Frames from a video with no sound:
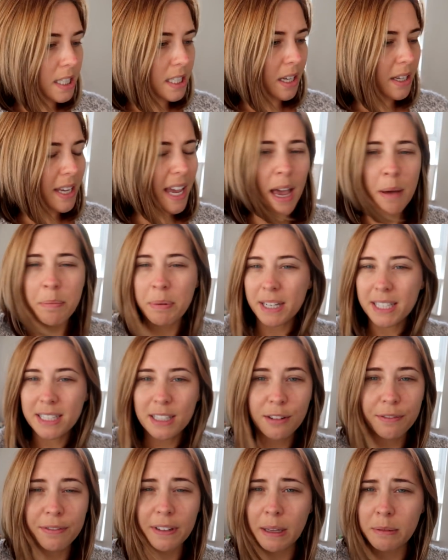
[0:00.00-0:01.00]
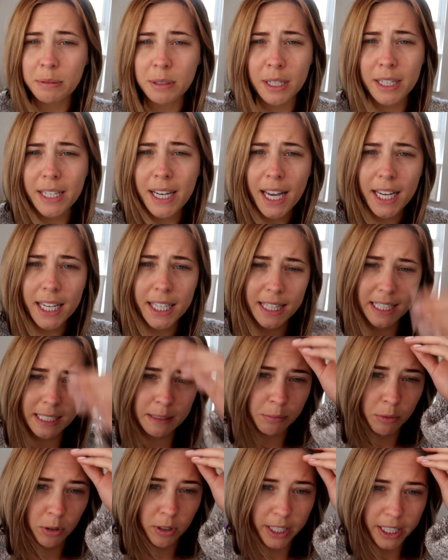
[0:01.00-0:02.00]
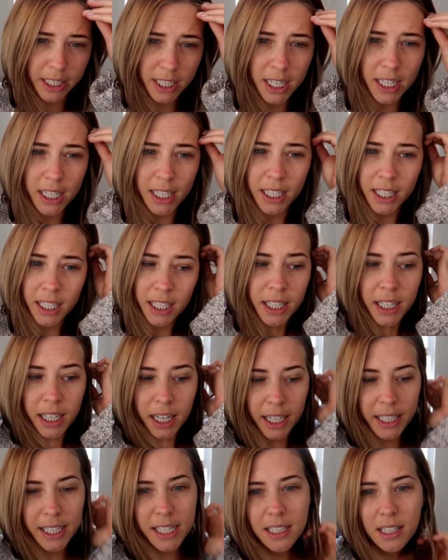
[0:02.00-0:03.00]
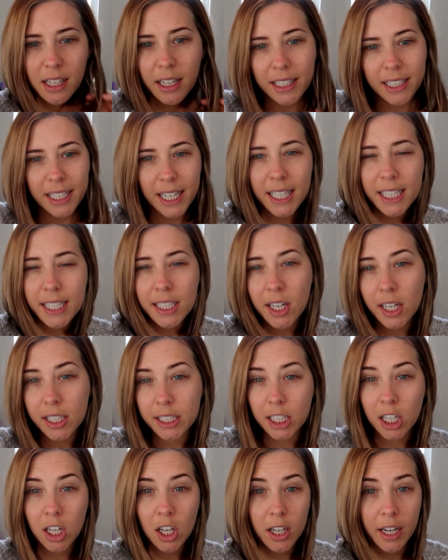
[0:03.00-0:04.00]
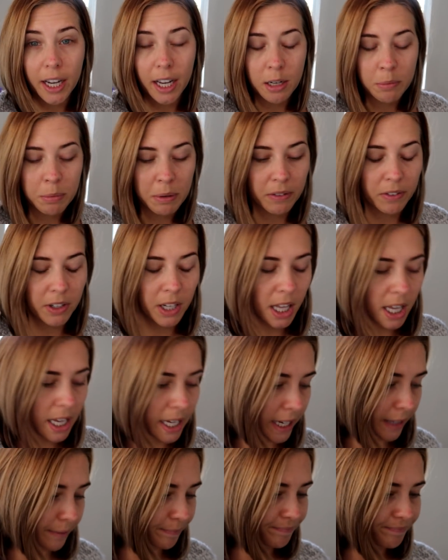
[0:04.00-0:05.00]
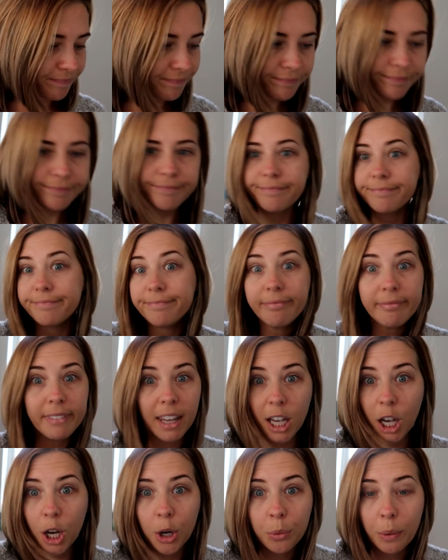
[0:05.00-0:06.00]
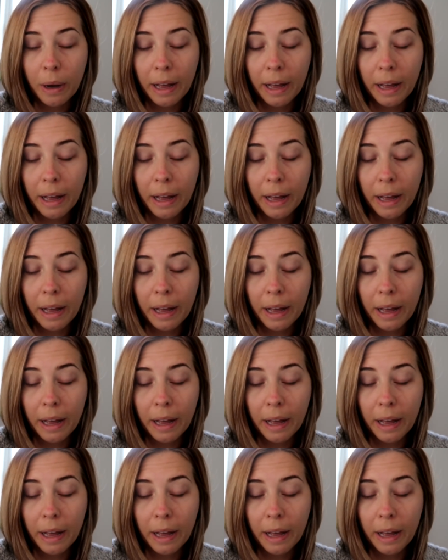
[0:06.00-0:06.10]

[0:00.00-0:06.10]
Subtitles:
So yeah, but I still feel absolutely knackered this morning. And it's like nearly 9 o'clock, I had a bit of a lie-in. Oh